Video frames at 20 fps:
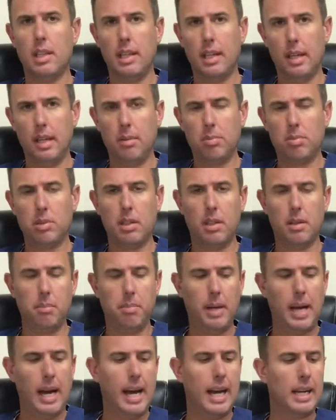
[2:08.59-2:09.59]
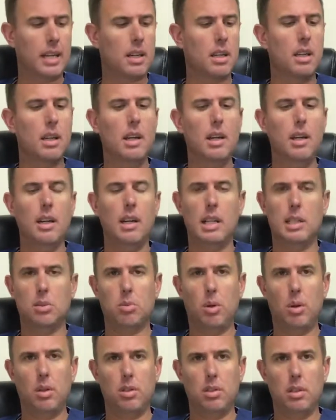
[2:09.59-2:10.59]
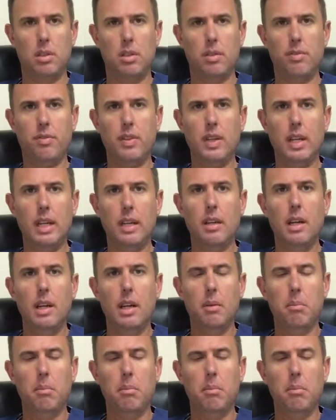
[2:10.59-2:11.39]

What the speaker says: hips and the back, as well as in the feet.